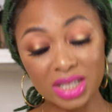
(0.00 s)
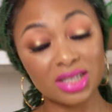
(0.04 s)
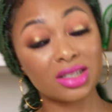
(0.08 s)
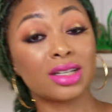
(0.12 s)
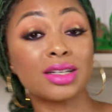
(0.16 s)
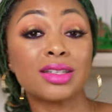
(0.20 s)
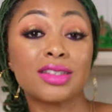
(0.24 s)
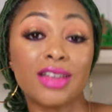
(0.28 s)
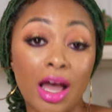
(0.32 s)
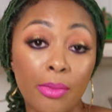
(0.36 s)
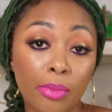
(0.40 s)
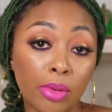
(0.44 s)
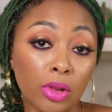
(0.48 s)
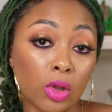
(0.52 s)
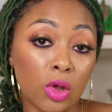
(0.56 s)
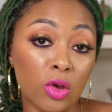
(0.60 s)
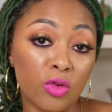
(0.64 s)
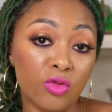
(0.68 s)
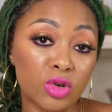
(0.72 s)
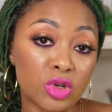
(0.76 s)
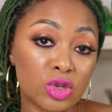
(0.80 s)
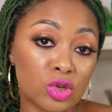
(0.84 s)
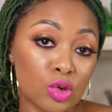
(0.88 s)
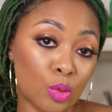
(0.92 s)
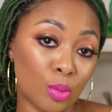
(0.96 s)
it's gonna topple
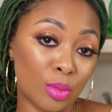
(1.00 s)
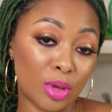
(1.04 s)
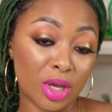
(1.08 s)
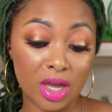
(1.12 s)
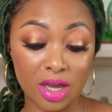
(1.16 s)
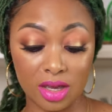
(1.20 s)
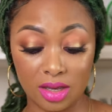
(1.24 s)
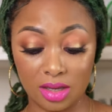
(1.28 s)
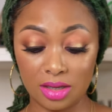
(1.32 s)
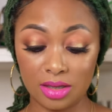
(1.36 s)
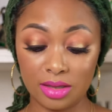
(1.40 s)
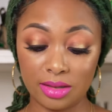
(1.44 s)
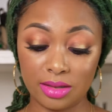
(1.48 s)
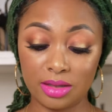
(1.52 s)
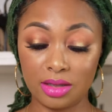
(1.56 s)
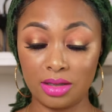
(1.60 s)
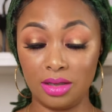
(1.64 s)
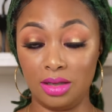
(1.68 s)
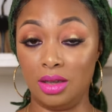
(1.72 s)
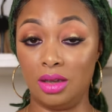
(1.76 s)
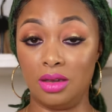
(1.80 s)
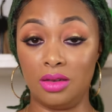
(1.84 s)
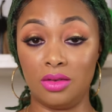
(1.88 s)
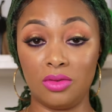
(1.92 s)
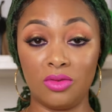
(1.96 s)
over too because
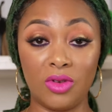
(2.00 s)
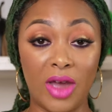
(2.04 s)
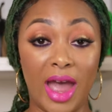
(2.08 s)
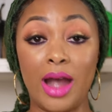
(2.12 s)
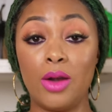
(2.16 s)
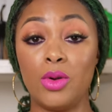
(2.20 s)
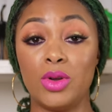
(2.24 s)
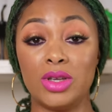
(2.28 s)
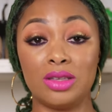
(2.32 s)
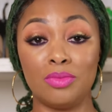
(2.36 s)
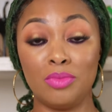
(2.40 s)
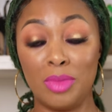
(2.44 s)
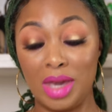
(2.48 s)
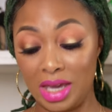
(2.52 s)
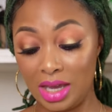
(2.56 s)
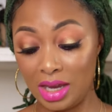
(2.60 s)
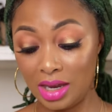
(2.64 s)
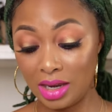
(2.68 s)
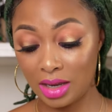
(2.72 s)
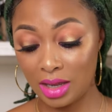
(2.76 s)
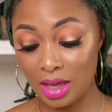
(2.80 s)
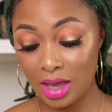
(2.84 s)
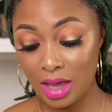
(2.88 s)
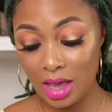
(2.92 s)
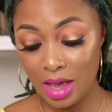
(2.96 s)
of how it's
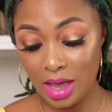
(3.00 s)
made.